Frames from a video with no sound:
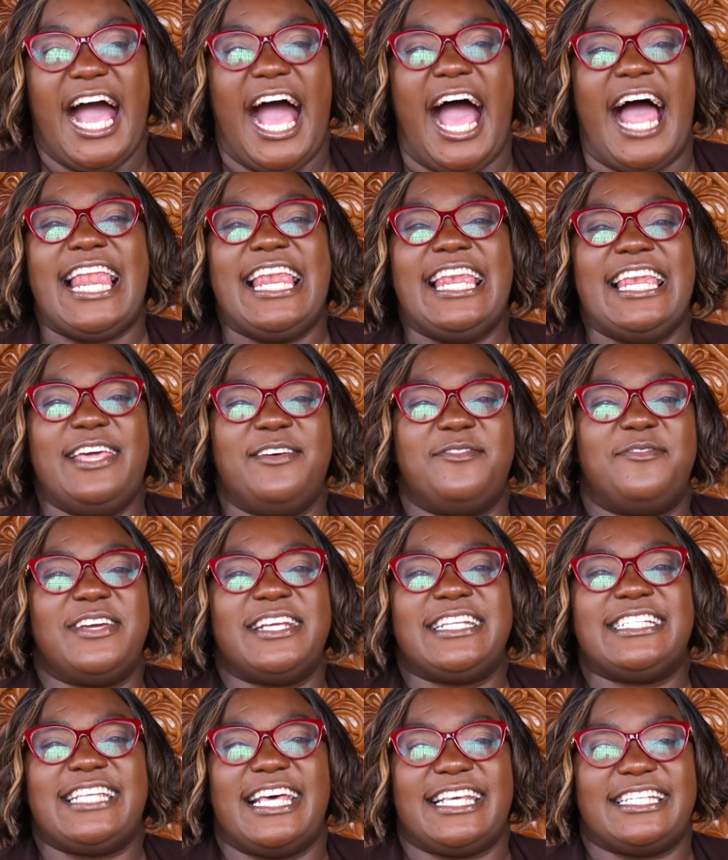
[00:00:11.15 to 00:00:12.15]
a
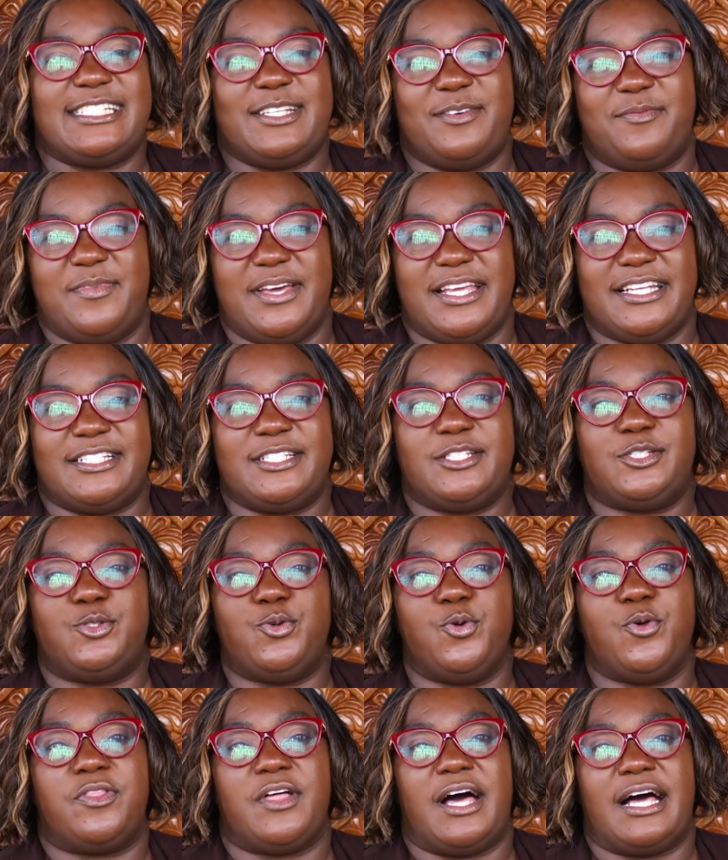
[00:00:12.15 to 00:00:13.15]
living testament
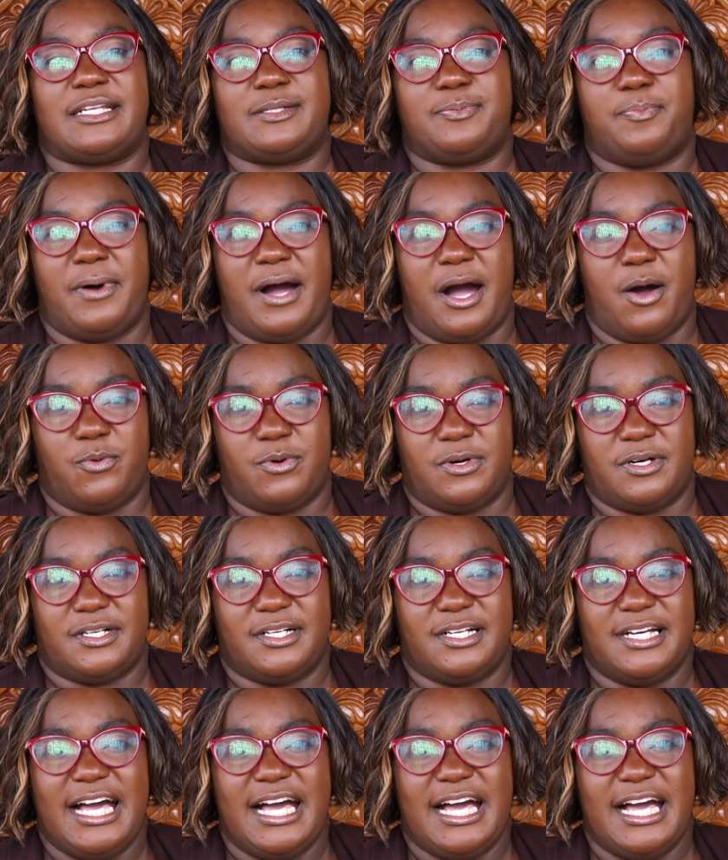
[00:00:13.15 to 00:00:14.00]
to that power.